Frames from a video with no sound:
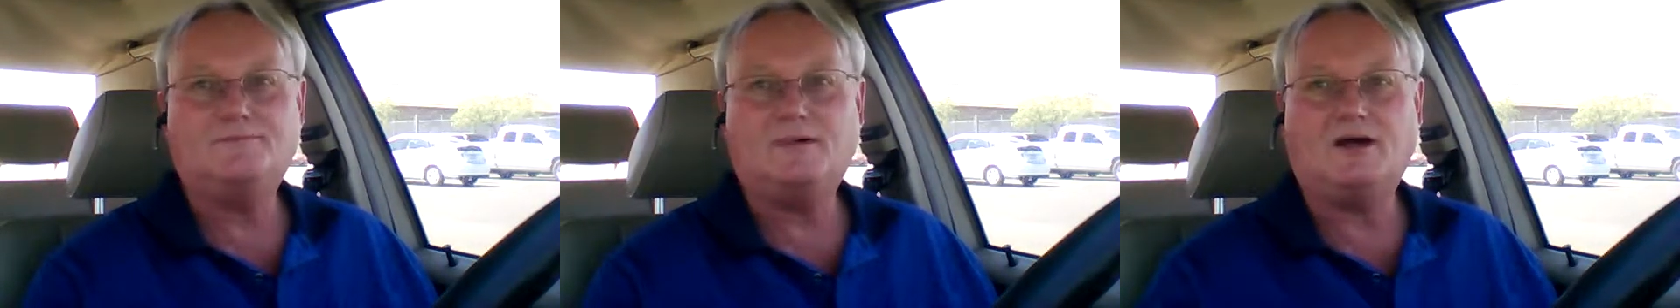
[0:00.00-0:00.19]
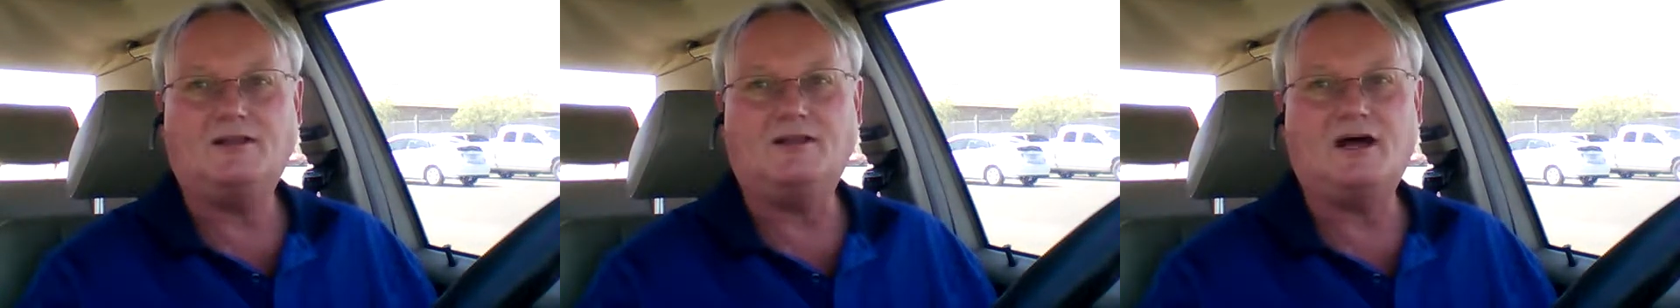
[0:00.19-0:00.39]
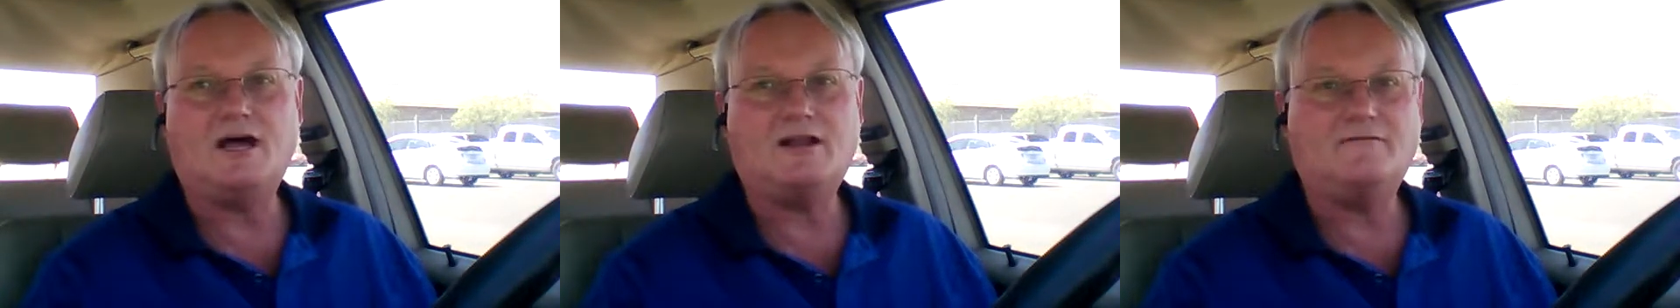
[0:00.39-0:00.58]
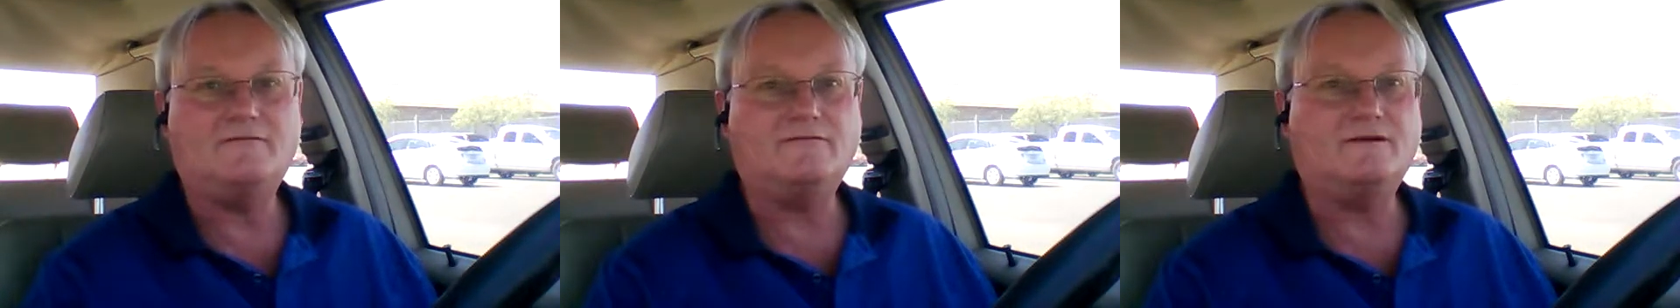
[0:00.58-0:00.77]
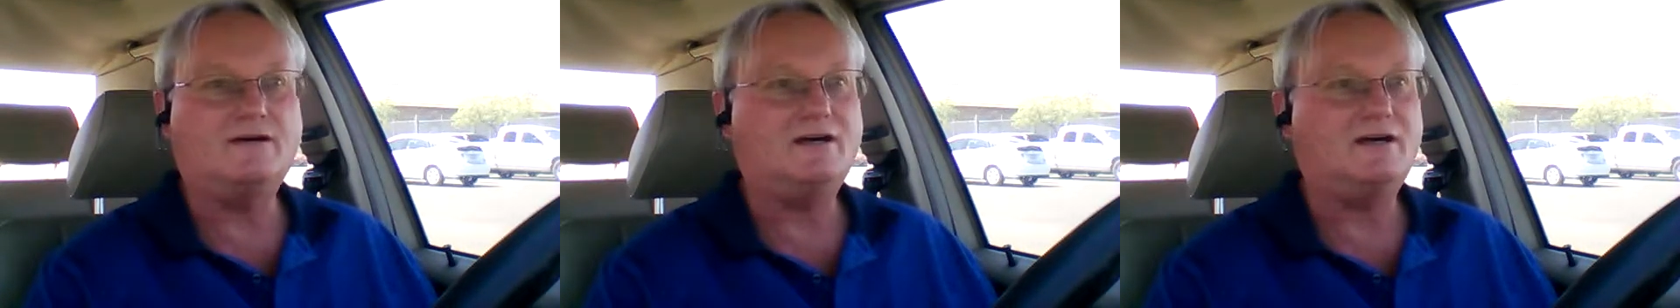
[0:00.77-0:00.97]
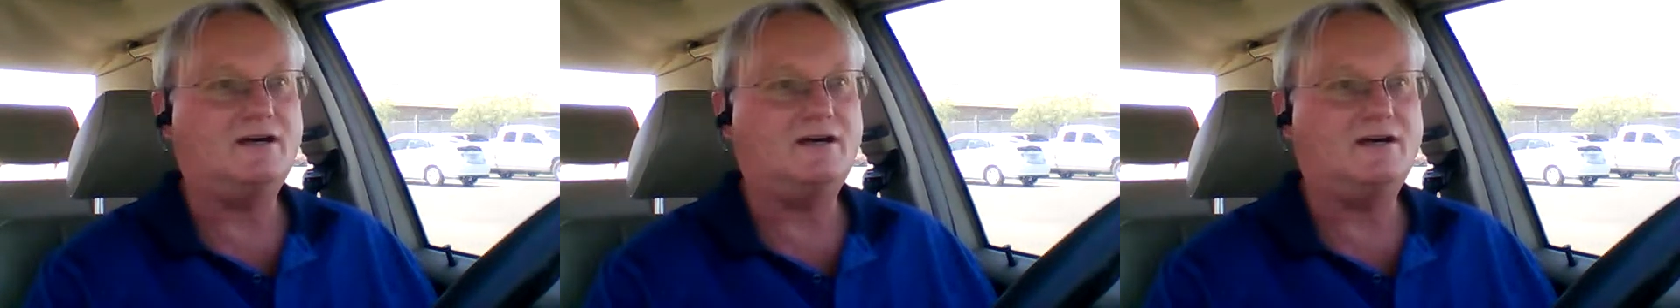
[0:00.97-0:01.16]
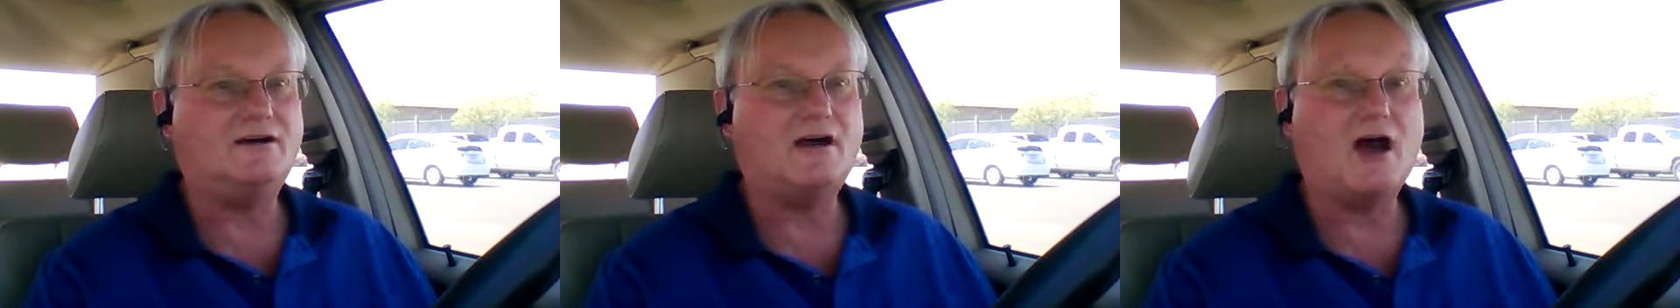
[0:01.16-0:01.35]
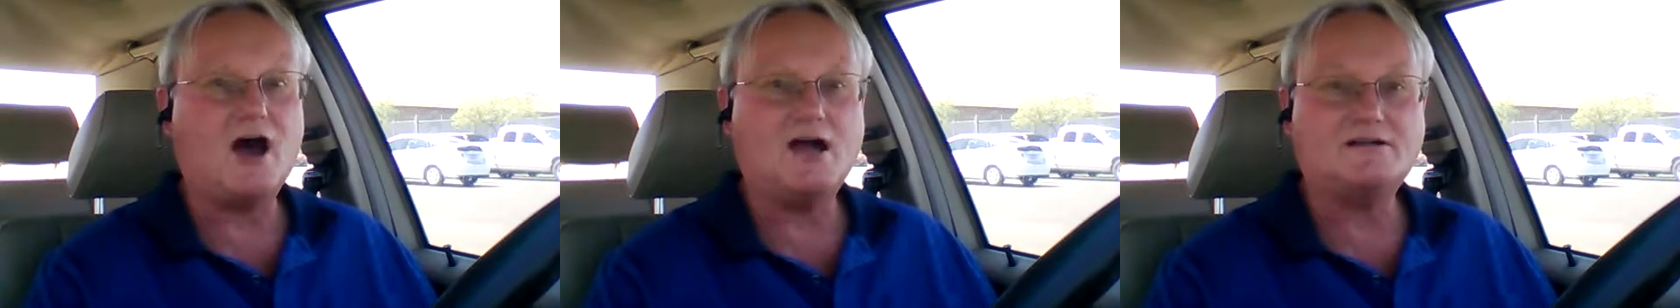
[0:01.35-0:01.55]
A lot of
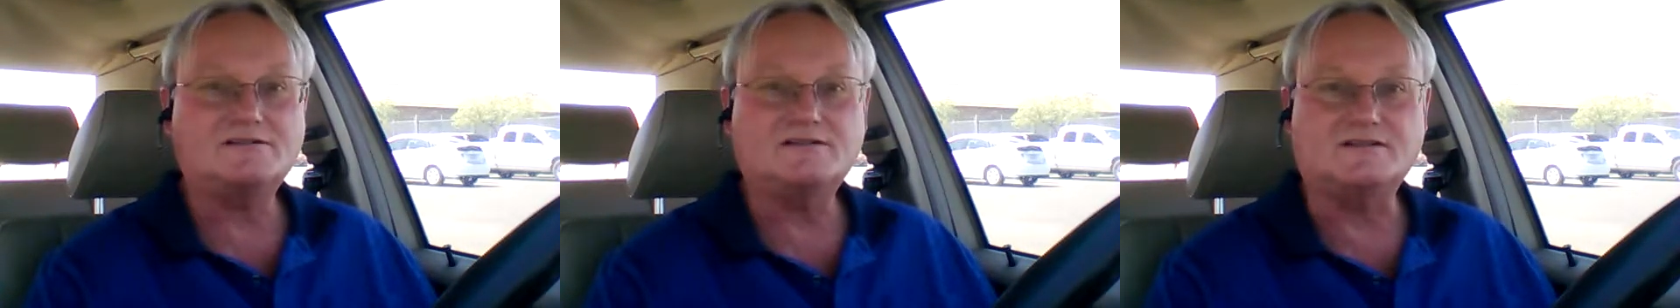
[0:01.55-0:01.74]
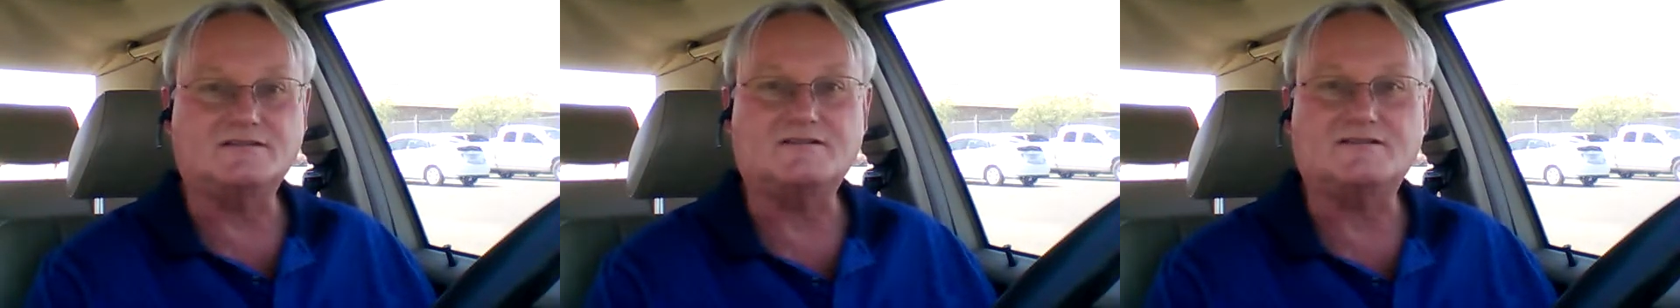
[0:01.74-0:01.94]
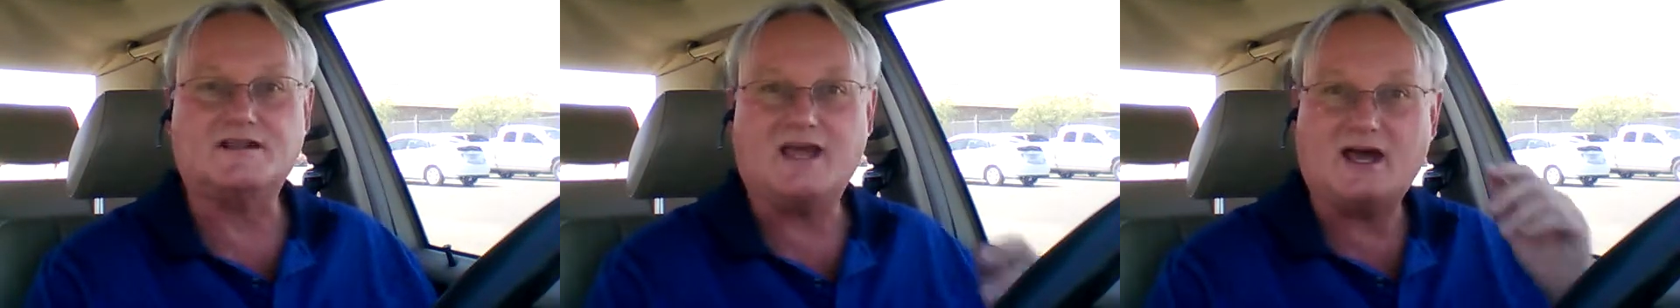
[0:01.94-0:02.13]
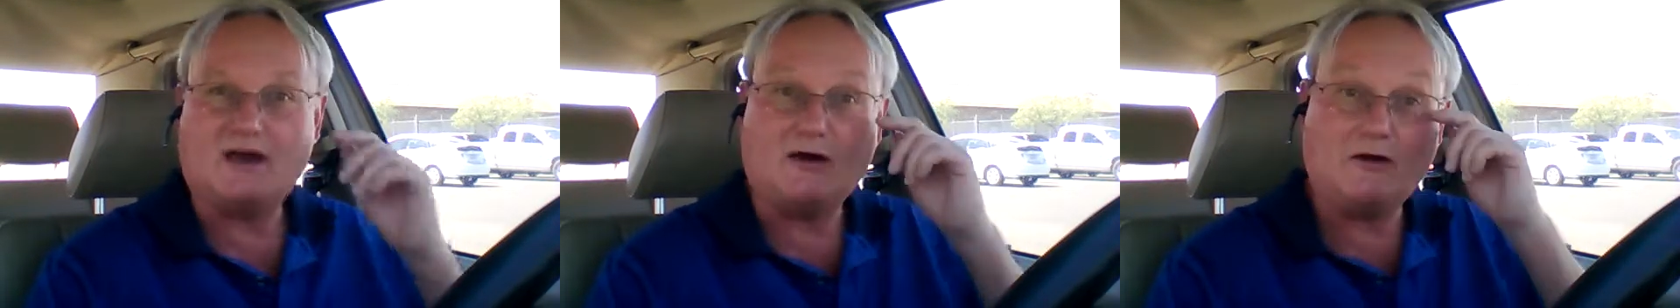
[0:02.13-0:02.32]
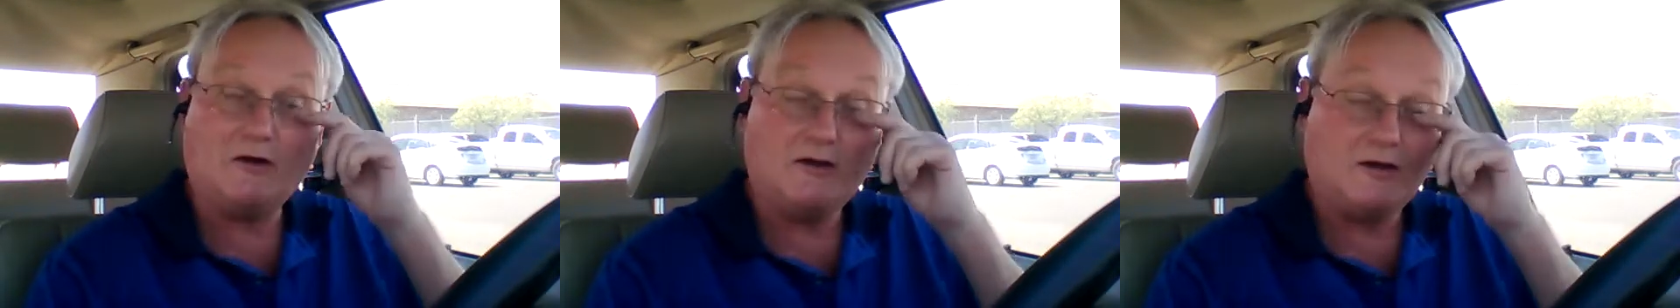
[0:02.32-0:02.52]
auctions now